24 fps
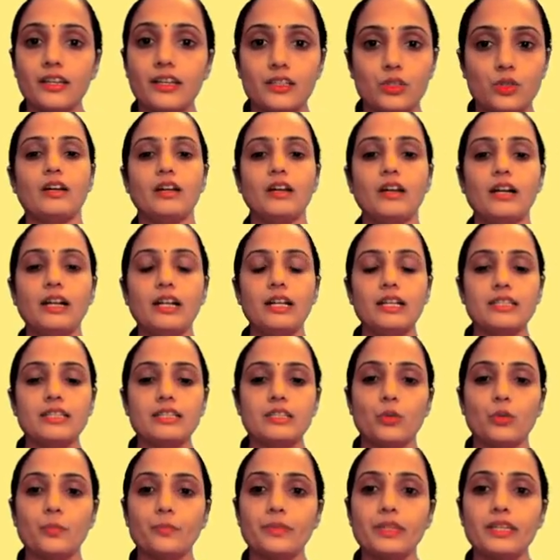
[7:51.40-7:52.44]
2.
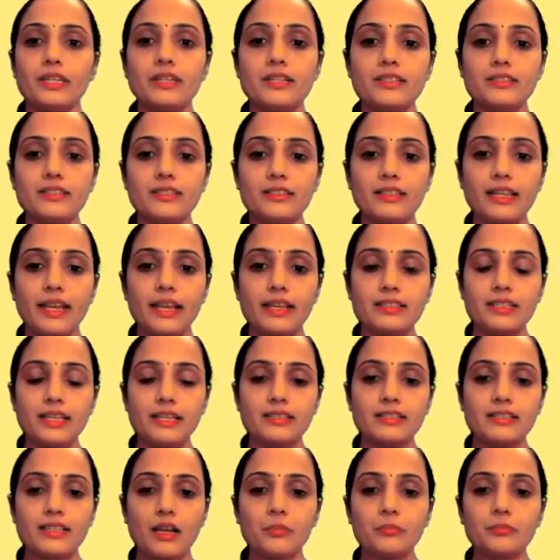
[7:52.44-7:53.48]
So here's the next
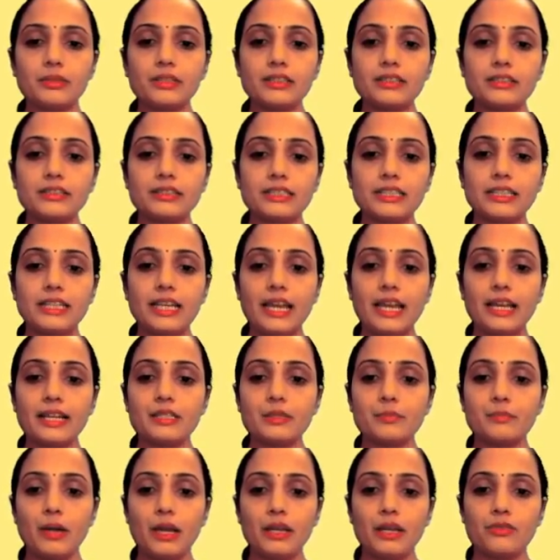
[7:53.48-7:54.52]
example.
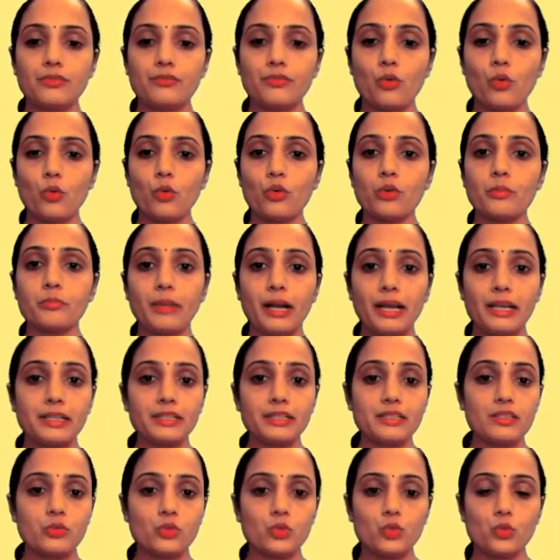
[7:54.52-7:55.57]
3x by 4
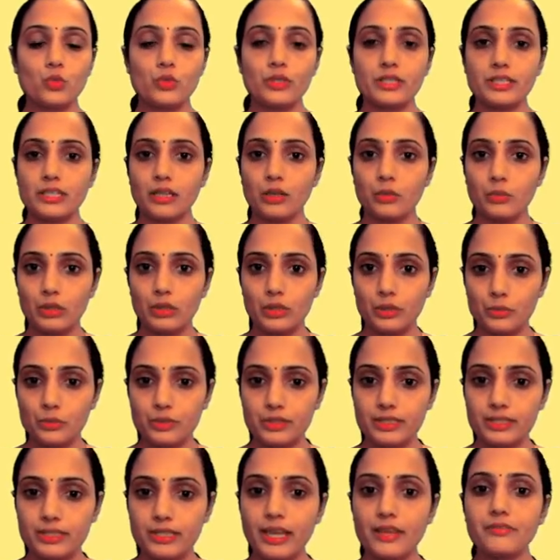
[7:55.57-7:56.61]
minus 2 is equal to
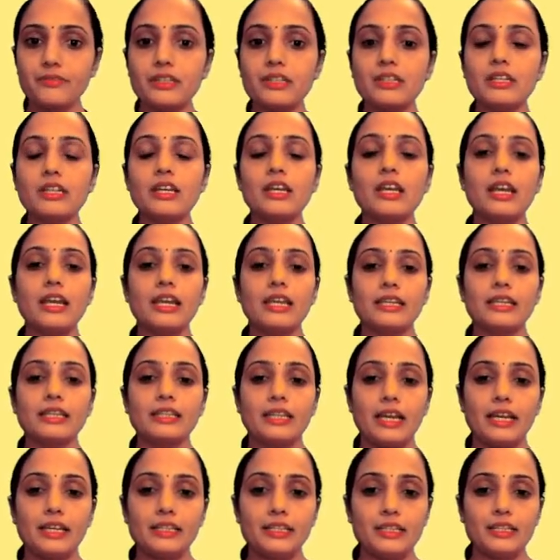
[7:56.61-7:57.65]
7.
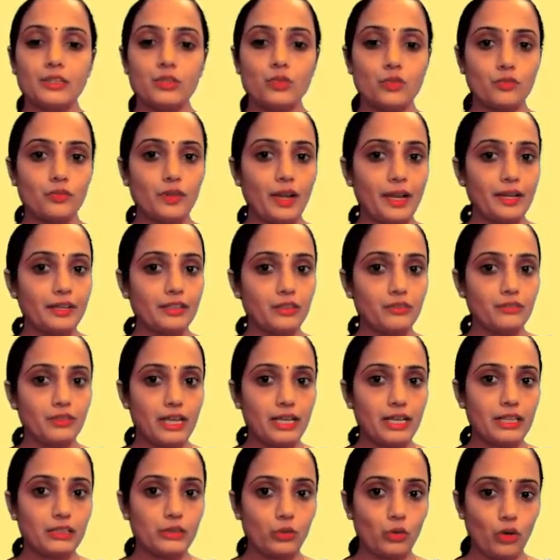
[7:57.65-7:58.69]
I need to find the
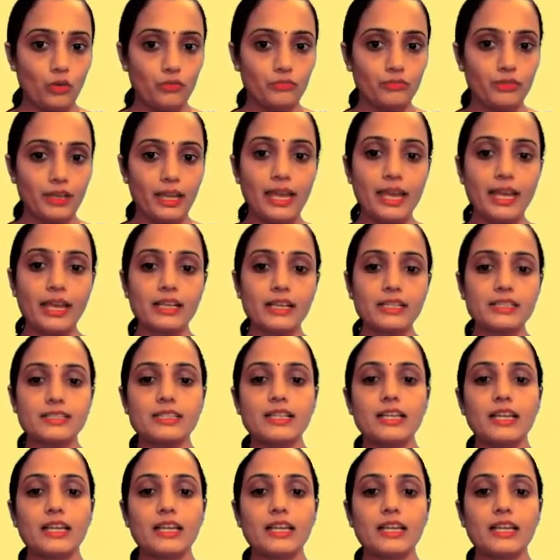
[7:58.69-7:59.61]
value of x.